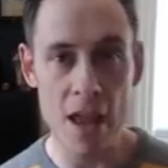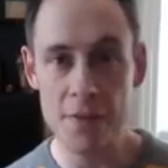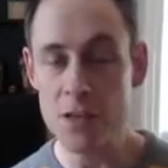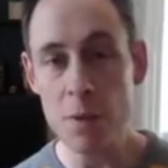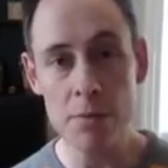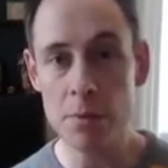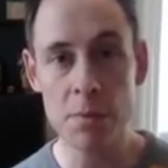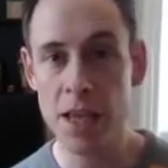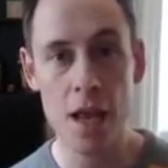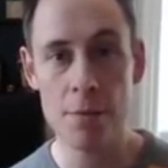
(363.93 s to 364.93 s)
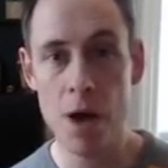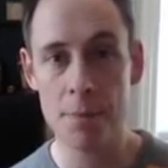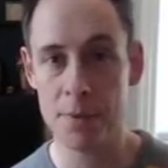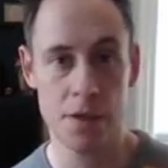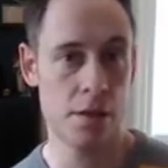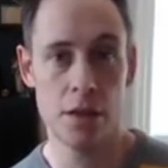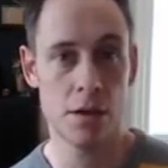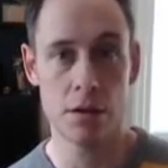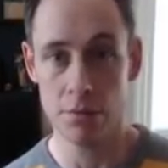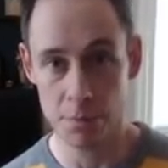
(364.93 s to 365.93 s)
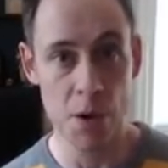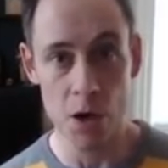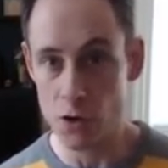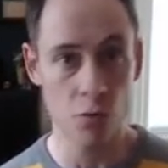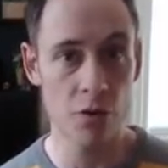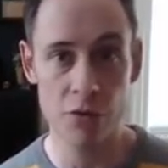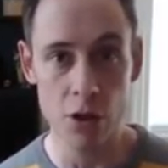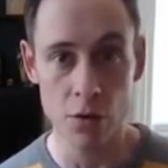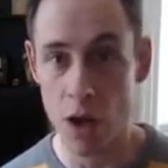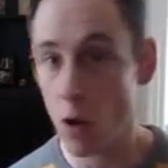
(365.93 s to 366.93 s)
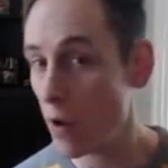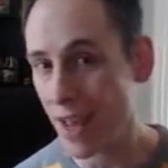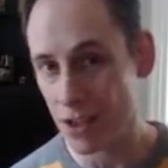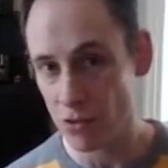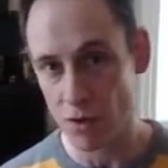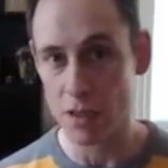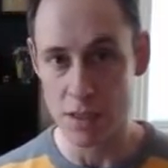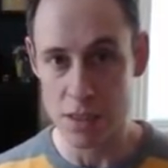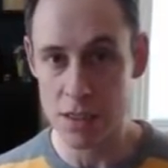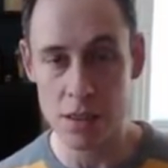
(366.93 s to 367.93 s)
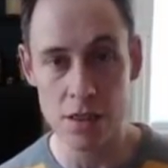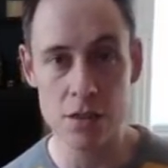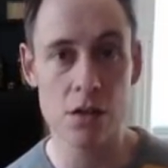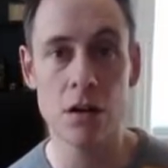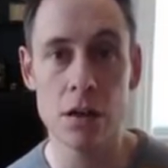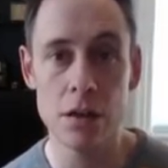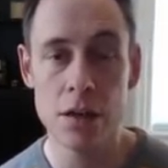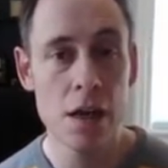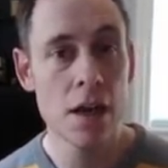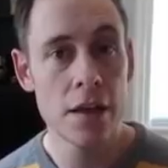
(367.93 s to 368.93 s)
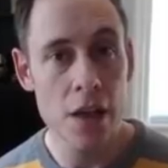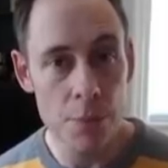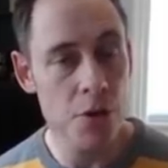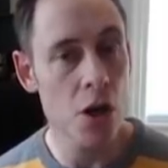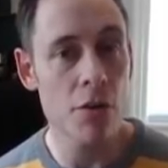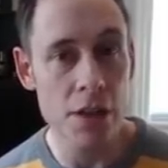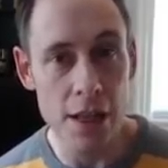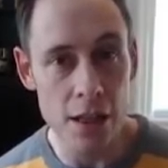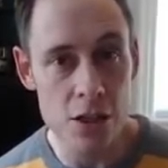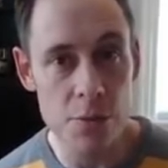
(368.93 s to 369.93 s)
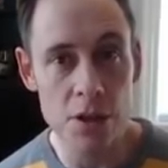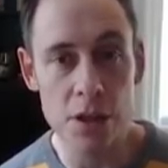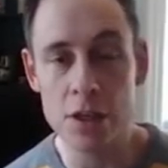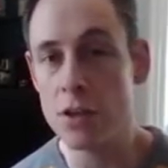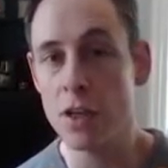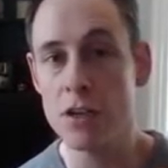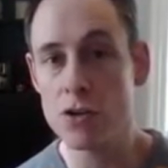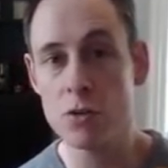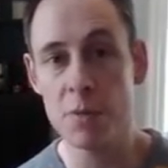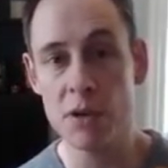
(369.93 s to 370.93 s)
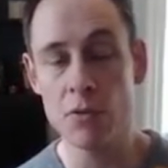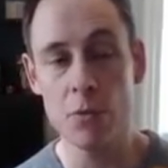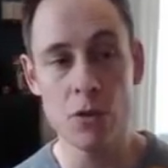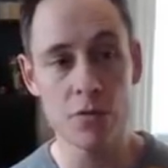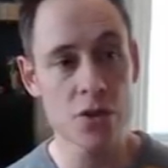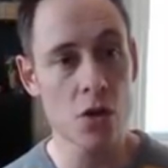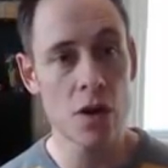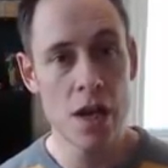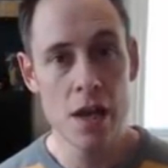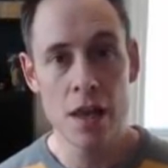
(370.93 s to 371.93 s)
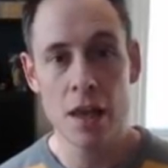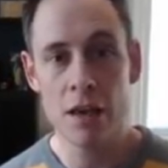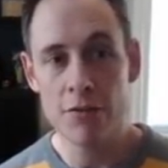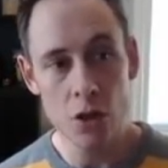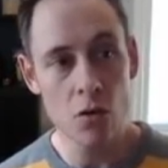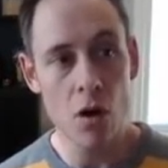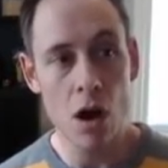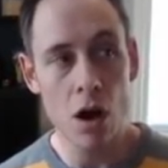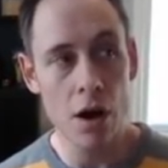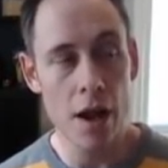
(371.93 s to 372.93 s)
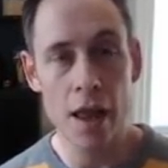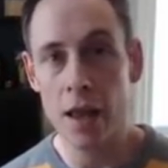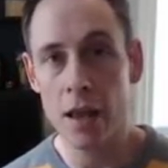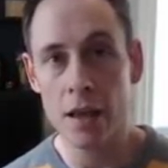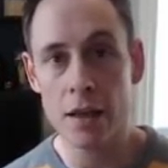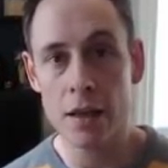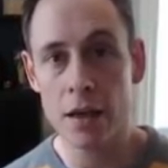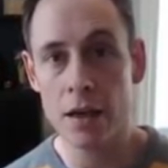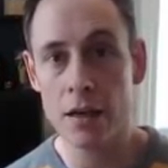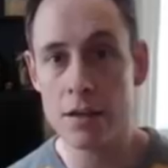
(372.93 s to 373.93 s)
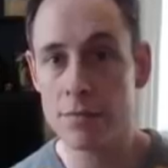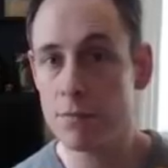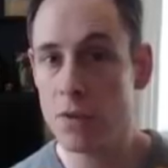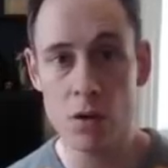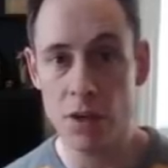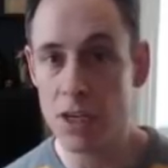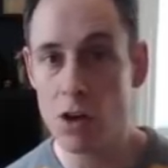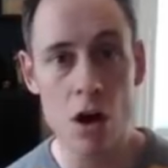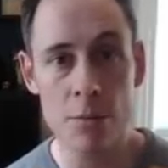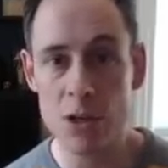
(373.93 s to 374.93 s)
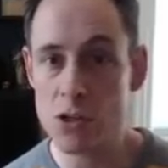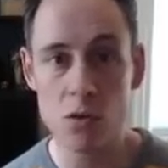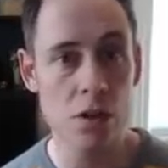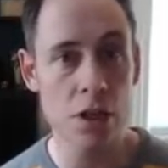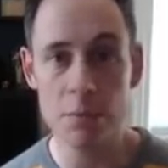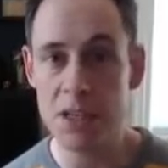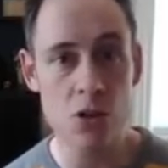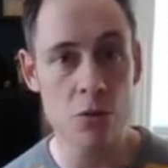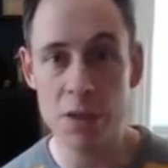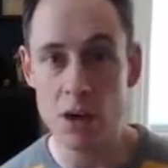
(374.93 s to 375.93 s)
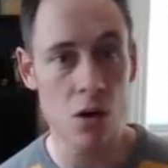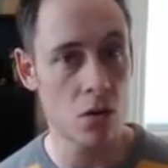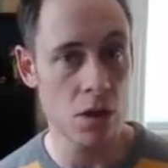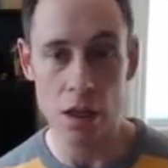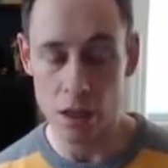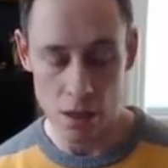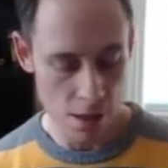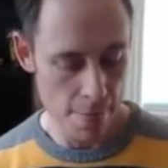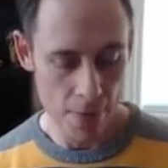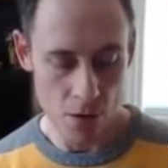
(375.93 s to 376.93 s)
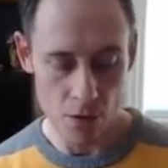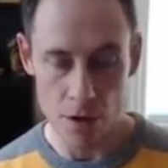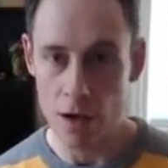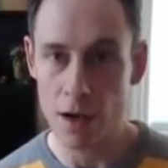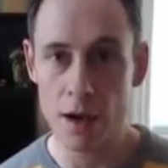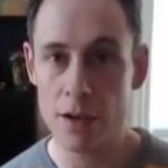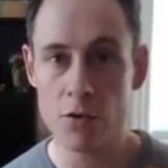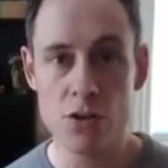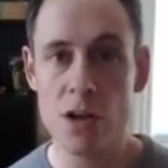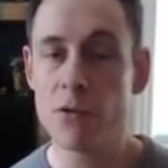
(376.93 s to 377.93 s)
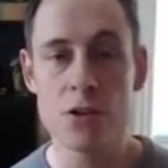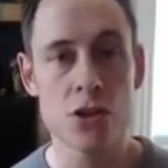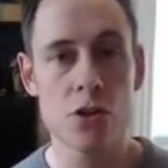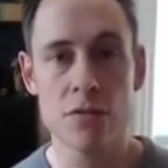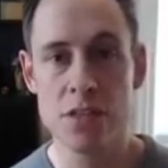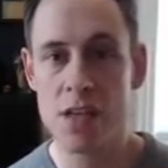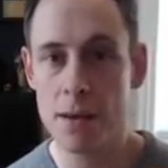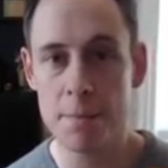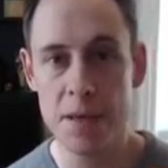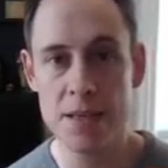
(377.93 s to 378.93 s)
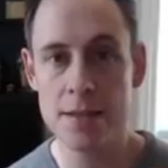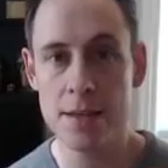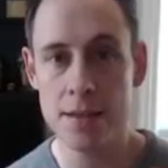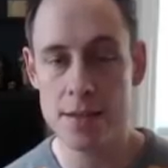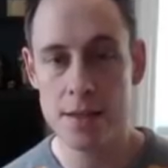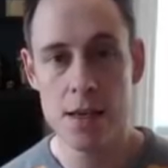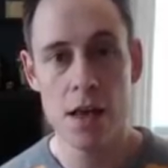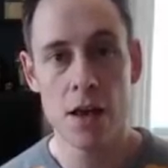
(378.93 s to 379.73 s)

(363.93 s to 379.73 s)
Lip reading: And this probably came up in their partner review. Oh, hey, you've got these listings on Yelp. They're not really eligible and they should be removed. So if you are a e-commerce only, B2B only, or software as a service type business,